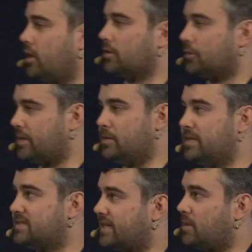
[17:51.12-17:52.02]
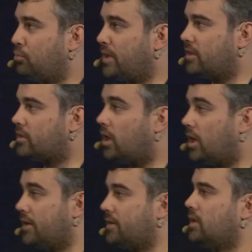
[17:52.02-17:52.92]
on. Green means I can play the
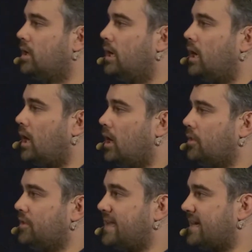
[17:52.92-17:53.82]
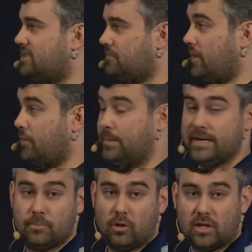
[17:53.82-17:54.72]
card. The text is very
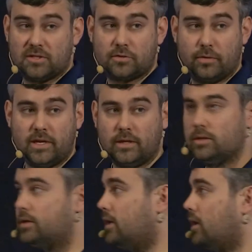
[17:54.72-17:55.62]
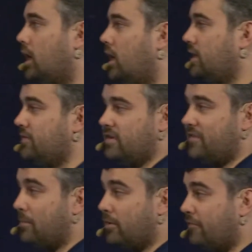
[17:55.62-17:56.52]
readable on screen. Even if I'm on a